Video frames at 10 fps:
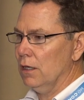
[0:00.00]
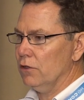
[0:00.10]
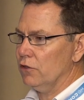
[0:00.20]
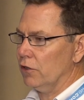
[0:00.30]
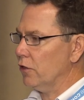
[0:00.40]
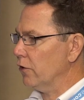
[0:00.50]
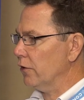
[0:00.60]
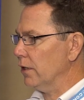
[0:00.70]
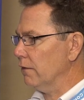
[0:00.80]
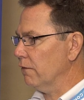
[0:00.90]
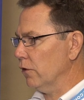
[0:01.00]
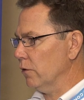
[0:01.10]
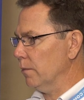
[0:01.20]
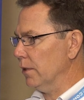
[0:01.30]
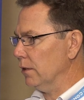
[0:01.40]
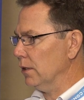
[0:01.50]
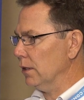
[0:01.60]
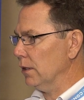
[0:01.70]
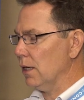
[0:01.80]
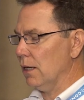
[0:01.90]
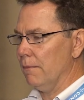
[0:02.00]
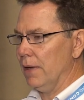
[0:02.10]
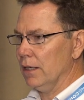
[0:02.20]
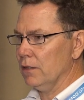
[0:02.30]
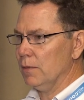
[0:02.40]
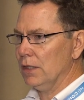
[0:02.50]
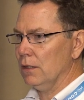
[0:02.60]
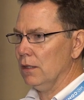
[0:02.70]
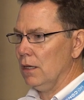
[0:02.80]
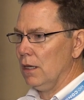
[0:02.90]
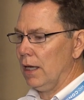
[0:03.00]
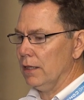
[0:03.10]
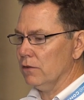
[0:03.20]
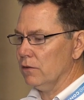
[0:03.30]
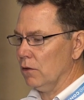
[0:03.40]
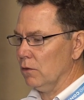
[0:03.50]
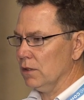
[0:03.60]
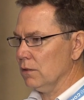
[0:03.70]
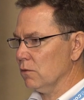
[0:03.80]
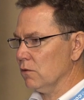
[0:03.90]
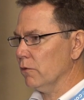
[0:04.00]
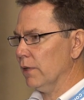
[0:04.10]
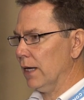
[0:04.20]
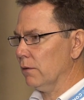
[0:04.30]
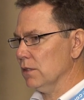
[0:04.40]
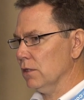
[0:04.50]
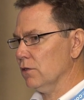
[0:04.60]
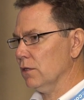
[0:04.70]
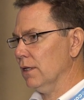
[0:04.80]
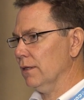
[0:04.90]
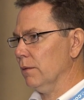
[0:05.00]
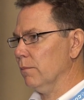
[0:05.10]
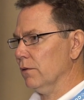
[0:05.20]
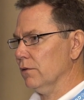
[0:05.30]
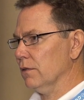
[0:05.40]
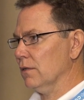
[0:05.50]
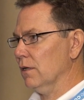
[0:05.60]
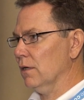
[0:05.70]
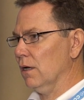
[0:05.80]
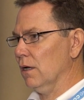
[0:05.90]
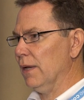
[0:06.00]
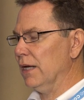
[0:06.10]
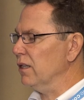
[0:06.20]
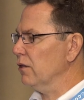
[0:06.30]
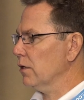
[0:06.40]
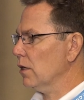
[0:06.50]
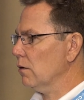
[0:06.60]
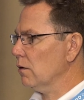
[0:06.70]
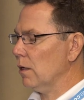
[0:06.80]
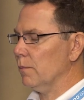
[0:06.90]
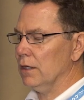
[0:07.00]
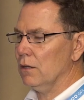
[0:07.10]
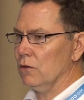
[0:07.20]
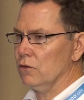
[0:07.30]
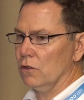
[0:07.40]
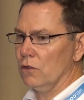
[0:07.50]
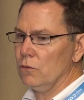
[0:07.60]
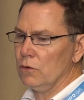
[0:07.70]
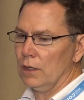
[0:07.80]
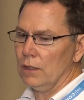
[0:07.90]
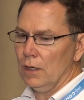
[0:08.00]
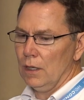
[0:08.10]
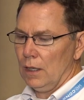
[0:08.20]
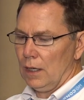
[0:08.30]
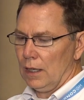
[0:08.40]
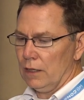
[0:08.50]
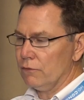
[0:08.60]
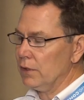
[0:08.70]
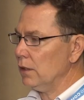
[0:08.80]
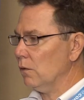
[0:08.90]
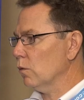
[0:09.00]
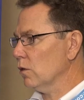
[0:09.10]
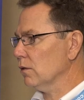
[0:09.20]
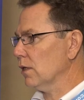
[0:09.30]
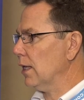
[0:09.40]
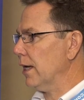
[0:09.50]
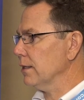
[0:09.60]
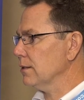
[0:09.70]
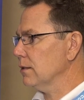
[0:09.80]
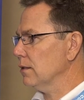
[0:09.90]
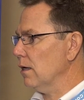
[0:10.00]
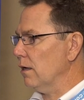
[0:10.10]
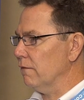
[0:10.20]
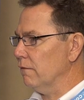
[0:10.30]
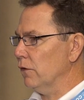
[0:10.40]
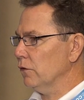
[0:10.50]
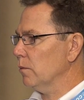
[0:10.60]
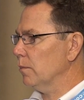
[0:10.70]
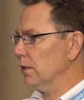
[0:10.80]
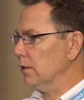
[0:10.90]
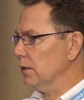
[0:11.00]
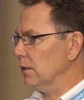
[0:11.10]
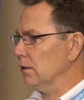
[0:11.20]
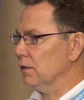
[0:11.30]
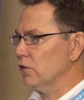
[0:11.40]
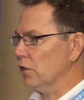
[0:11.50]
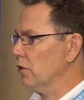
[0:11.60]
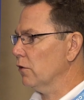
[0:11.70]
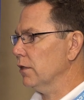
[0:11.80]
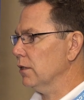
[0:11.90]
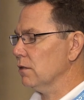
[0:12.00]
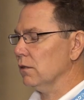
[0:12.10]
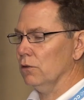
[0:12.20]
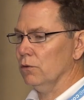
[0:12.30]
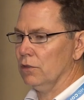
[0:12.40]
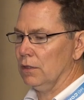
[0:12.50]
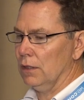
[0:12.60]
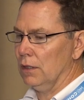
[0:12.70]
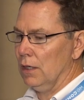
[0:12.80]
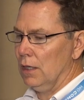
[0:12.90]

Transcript: security and vulnerability management. And so this was through an acquisition that they purchased about a year ago, a company called Secunia. And it's really a world-class vulnerability security solution